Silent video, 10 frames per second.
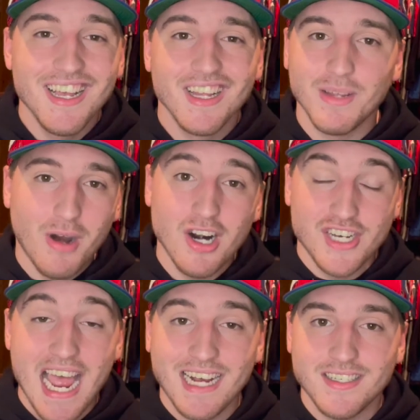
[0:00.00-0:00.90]
Lamar
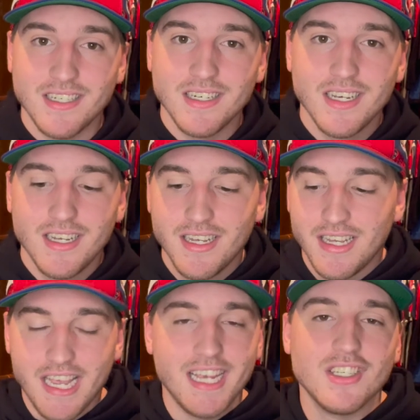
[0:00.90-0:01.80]
Jackson
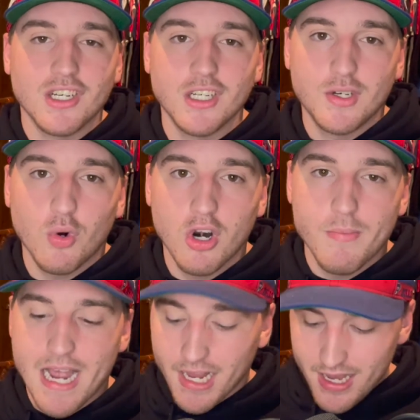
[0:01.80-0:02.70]
is a good
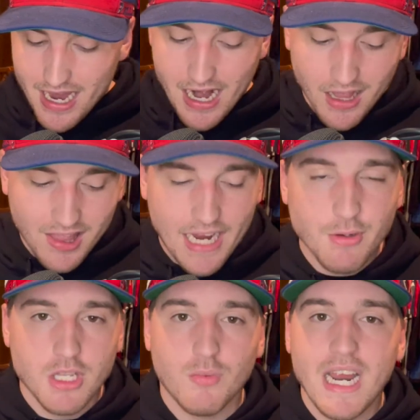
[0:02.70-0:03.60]
quarterback, and I like what
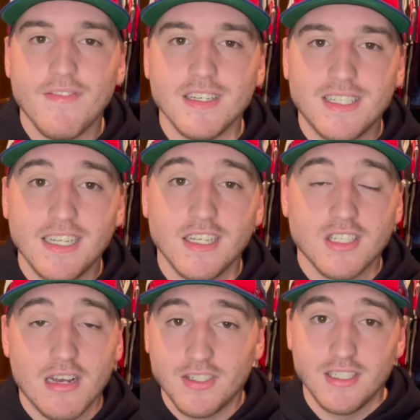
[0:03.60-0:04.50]
the Ravens did this
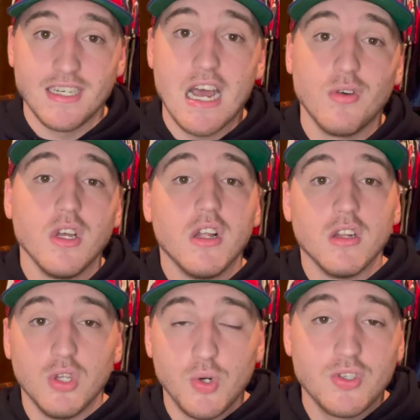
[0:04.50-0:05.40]
offseason. Now,
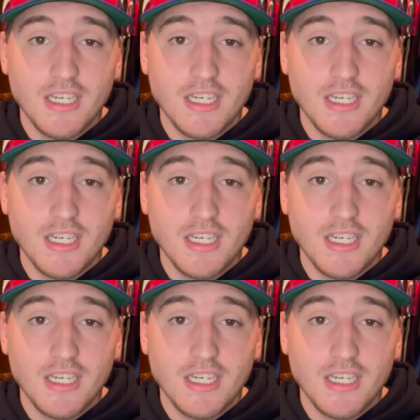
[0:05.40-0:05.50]
losing